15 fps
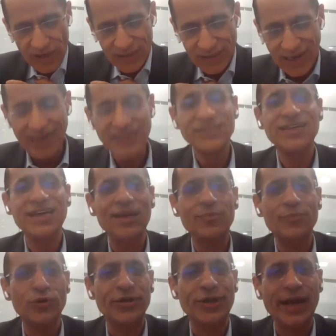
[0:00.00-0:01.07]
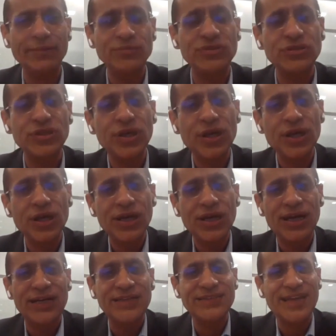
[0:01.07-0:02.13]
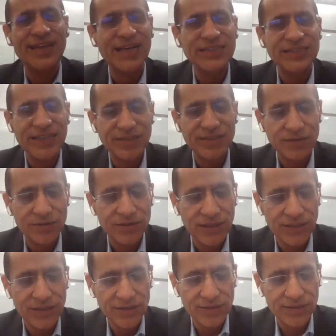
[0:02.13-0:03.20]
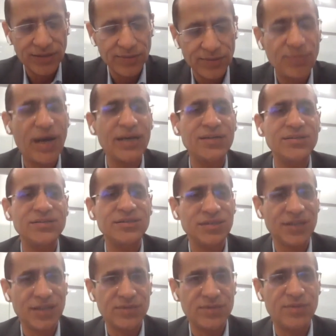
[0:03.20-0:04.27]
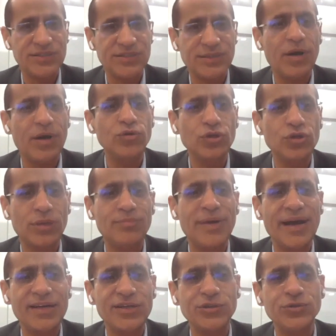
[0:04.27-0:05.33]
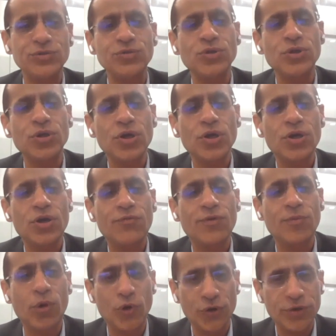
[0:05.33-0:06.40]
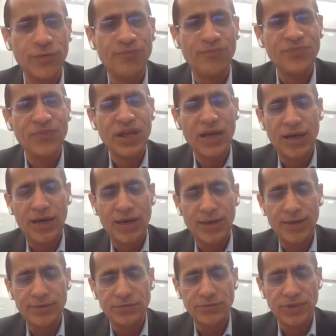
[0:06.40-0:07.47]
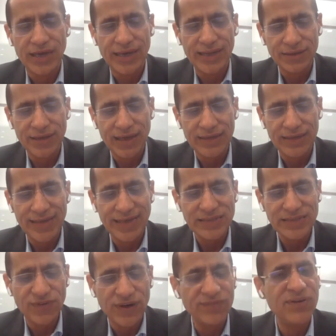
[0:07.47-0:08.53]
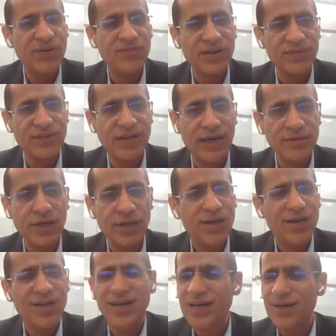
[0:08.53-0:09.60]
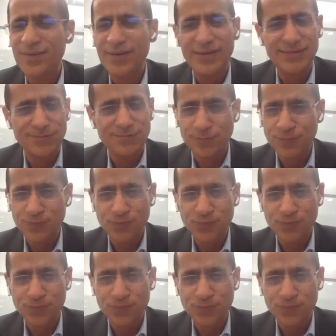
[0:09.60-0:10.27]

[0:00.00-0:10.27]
large scale programs, then I think the partners and customers are bound to come back to you for more. And that's one way we have done. And